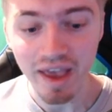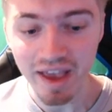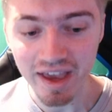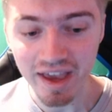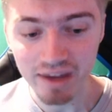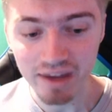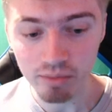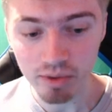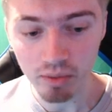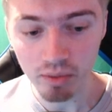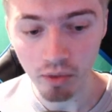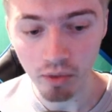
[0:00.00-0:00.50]

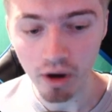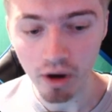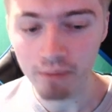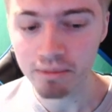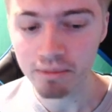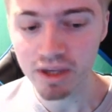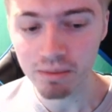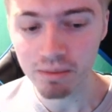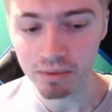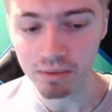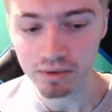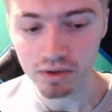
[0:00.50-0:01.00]
and we want
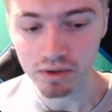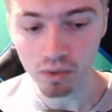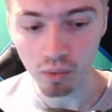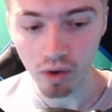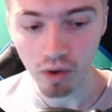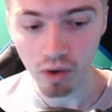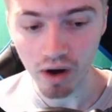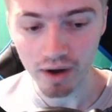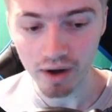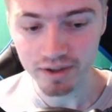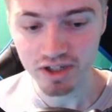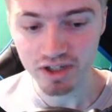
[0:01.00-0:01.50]
people to
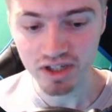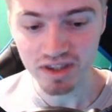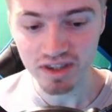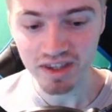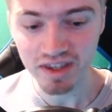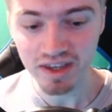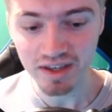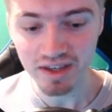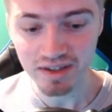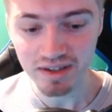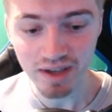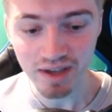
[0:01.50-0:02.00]
watch
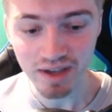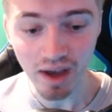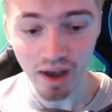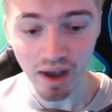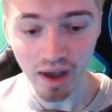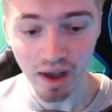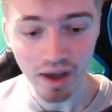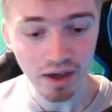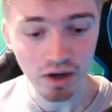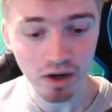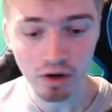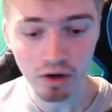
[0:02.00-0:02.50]
the
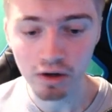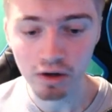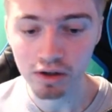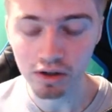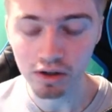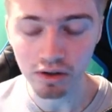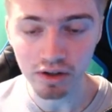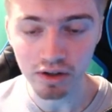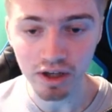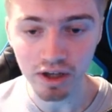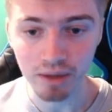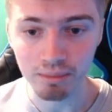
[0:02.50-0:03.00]
entire
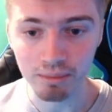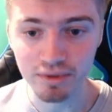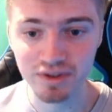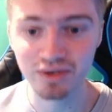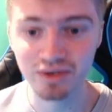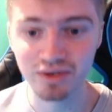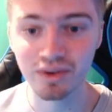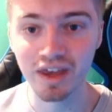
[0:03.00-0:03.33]
clip so